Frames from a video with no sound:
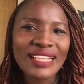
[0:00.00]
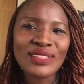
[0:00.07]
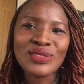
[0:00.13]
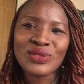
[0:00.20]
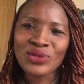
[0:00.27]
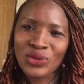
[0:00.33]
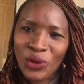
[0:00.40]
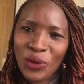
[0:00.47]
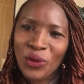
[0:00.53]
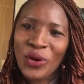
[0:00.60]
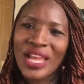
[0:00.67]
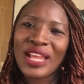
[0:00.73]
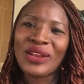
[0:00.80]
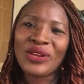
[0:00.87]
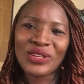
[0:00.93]
So
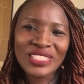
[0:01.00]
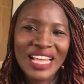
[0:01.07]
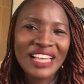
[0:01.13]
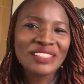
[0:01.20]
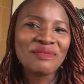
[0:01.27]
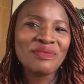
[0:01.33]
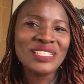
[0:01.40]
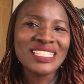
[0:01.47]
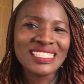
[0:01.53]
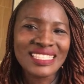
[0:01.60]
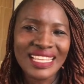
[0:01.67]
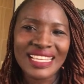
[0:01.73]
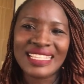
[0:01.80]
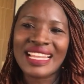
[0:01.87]
a lot has been said.